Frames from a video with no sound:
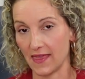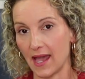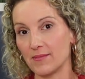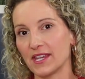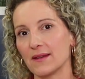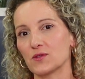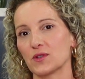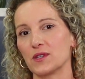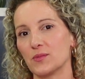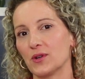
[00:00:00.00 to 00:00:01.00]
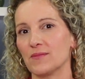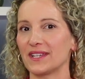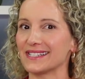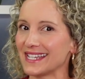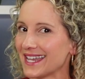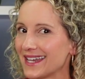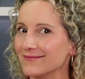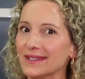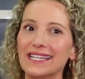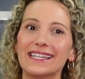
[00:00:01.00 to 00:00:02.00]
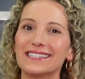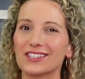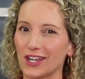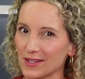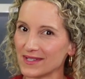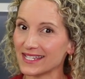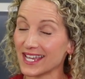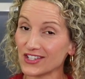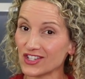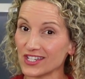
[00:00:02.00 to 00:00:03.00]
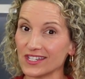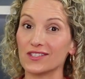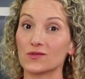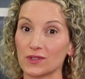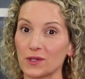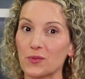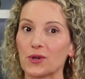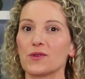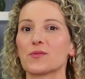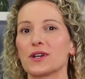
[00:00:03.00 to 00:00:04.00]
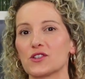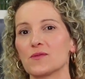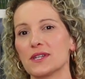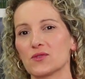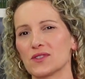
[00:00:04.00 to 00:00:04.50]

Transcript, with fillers: That becomes really important because, again, documentation is really important with project management.